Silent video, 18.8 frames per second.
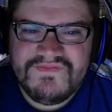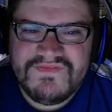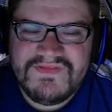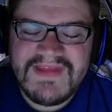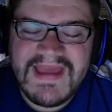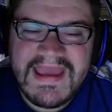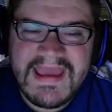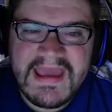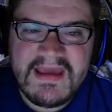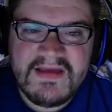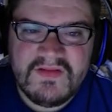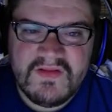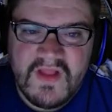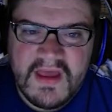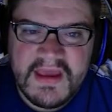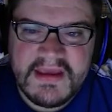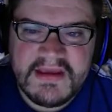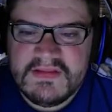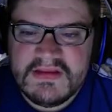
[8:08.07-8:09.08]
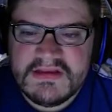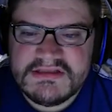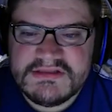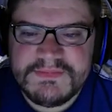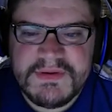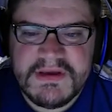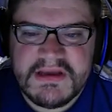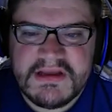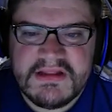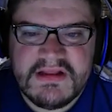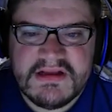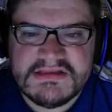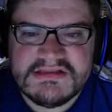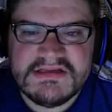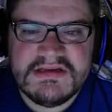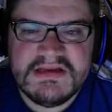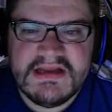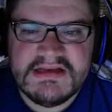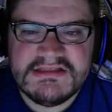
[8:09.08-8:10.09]
thinking like this pick
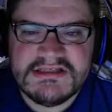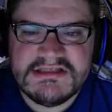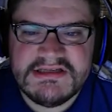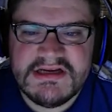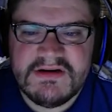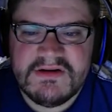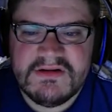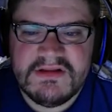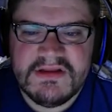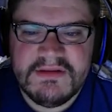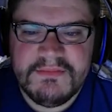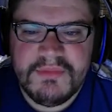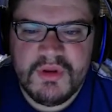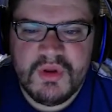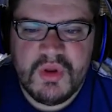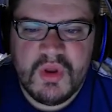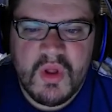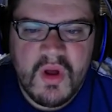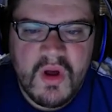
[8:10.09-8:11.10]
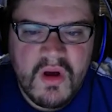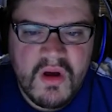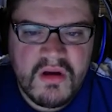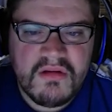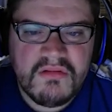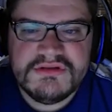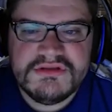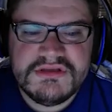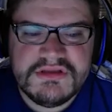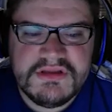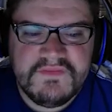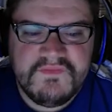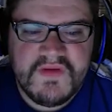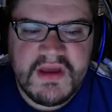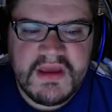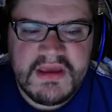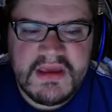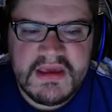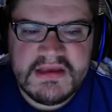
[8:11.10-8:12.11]
doesn't necessarily belong to the
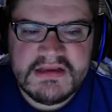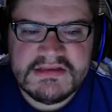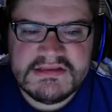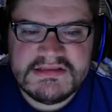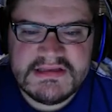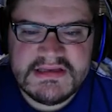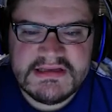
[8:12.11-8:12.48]
Vikings,